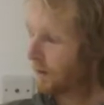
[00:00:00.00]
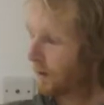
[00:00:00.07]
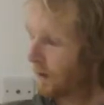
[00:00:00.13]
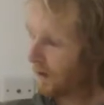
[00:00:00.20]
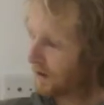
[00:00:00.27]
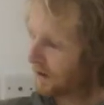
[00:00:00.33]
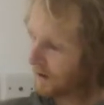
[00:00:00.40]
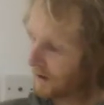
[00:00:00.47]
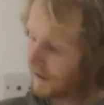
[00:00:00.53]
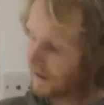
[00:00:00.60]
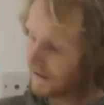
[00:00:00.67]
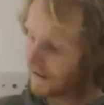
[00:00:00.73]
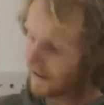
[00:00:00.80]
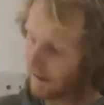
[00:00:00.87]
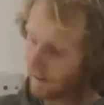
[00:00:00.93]
the board,
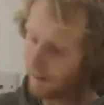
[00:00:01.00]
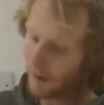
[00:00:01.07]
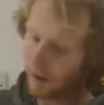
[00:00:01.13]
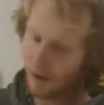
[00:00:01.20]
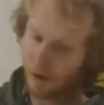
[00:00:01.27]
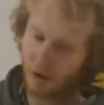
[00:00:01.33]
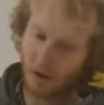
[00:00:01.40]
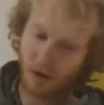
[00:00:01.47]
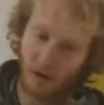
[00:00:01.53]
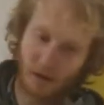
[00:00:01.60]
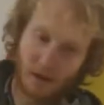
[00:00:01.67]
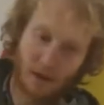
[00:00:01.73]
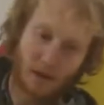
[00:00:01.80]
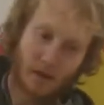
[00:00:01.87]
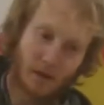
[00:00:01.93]
it's getting pushed
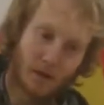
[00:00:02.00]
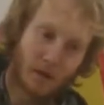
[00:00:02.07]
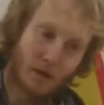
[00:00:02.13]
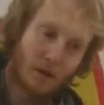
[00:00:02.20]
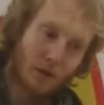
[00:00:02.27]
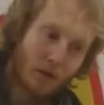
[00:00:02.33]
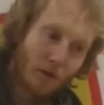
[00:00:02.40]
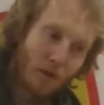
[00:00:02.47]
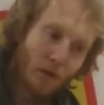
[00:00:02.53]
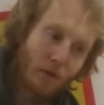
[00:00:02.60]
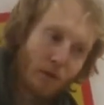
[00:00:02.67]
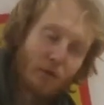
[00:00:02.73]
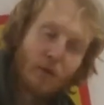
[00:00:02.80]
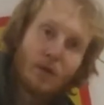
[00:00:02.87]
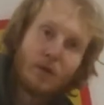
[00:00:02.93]

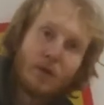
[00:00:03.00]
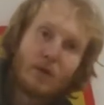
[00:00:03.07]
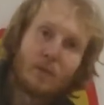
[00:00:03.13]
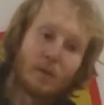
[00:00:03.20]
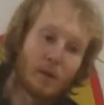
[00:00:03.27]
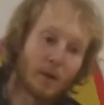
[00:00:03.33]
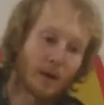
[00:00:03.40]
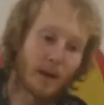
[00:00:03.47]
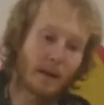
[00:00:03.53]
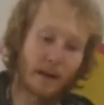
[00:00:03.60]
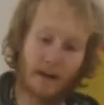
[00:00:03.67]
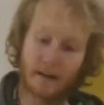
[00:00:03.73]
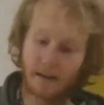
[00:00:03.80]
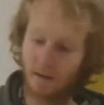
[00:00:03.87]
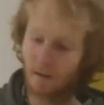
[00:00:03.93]
through the board like
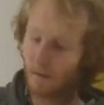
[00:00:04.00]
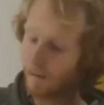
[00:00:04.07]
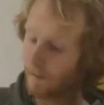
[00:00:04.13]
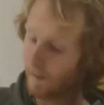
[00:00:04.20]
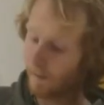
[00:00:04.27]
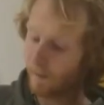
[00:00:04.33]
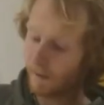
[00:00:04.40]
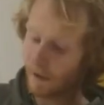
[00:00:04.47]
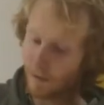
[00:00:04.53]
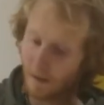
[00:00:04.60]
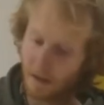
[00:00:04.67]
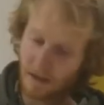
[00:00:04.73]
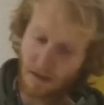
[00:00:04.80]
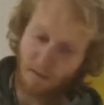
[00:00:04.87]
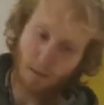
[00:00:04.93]
that, which
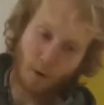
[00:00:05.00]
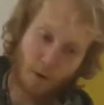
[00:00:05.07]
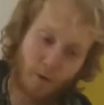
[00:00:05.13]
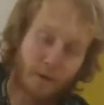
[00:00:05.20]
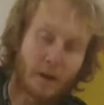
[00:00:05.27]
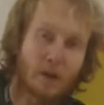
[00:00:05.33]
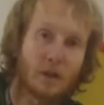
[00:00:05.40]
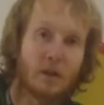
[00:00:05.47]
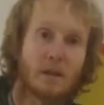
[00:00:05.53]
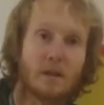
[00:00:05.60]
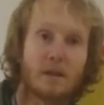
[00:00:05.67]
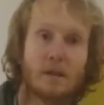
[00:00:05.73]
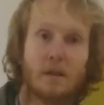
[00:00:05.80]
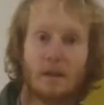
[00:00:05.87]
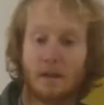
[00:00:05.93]
makes it more efficient,
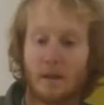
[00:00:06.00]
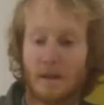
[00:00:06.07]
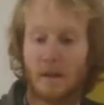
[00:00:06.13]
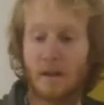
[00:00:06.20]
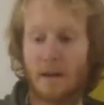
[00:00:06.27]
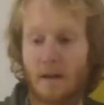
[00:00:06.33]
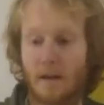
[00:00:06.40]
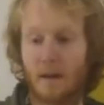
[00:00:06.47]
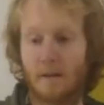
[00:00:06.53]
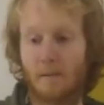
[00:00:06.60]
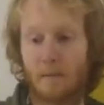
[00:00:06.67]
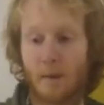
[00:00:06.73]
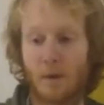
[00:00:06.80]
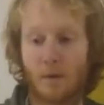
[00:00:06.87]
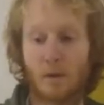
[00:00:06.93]

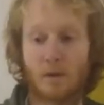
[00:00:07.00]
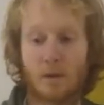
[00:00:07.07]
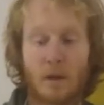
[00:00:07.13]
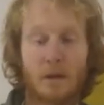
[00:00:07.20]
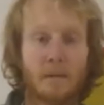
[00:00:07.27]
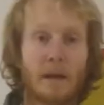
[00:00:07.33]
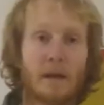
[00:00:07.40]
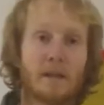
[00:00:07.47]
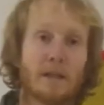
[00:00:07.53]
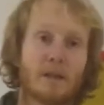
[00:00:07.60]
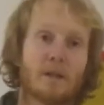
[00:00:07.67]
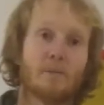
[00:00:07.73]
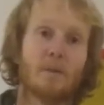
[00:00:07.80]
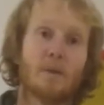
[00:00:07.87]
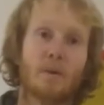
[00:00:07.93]
but also makes it
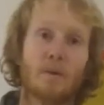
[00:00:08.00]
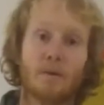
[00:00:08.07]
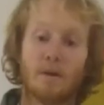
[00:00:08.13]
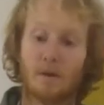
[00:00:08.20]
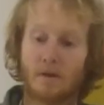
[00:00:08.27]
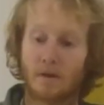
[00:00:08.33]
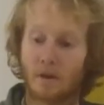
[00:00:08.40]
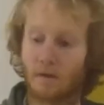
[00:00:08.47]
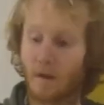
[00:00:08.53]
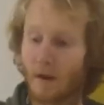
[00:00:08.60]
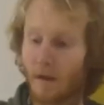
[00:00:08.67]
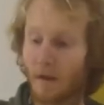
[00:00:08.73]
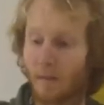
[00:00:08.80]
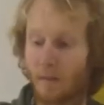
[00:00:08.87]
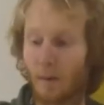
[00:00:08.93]
smooth. So
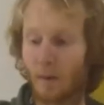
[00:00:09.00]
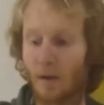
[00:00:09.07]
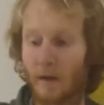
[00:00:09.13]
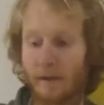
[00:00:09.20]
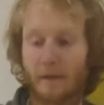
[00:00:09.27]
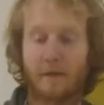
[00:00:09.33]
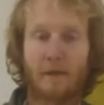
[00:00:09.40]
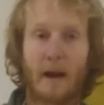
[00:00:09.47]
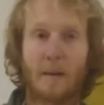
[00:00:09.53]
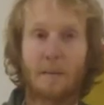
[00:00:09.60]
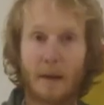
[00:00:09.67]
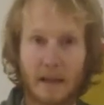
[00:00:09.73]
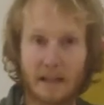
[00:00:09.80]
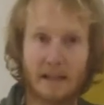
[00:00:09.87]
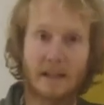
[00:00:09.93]
rather than the board having a flat
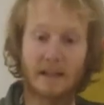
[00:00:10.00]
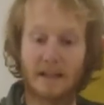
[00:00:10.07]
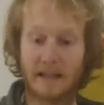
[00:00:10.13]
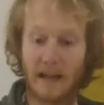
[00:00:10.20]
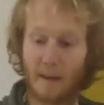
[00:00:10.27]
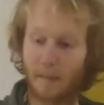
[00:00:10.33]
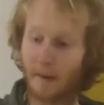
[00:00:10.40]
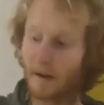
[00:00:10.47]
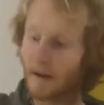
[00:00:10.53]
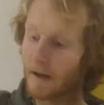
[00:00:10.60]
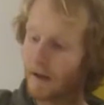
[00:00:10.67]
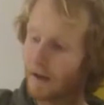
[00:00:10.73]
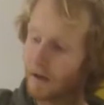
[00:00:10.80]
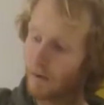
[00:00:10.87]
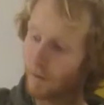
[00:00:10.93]
base and it's slapping,
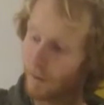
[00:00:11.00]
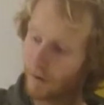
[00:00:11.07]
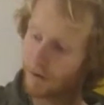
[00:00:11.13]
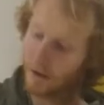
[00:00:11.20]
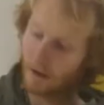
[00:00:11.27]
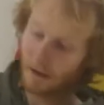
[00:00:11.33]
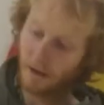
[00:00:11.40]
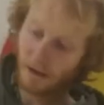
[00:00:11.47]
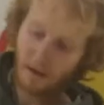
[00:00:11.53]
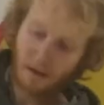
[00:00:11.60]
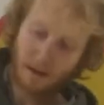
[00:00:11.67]
the water